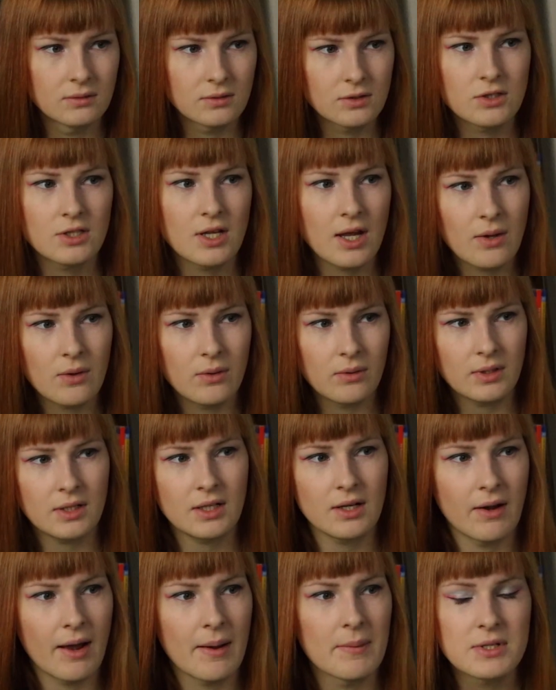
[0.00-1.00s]
So,
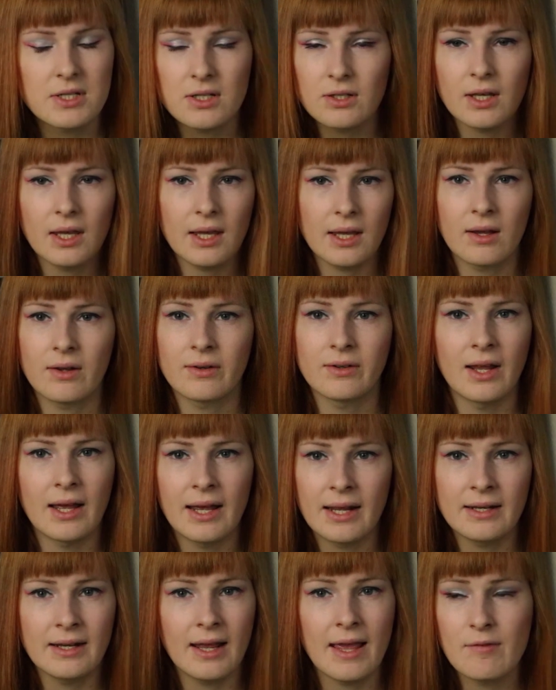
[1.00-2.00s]
I was looking
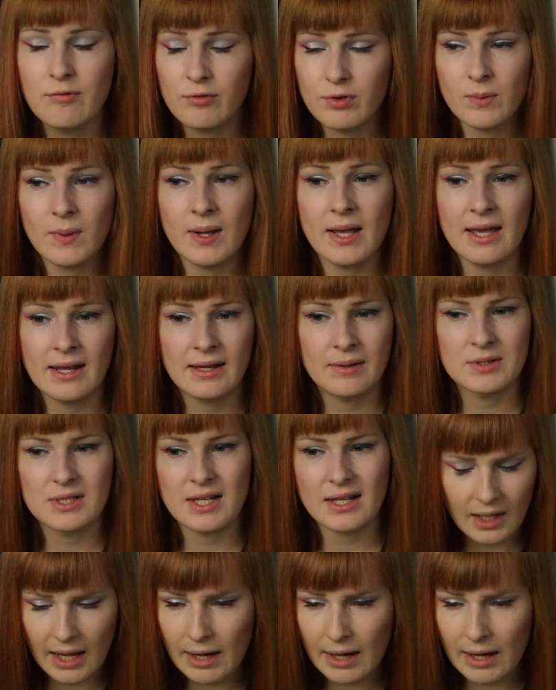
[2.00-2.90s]
online everywhere and I was like,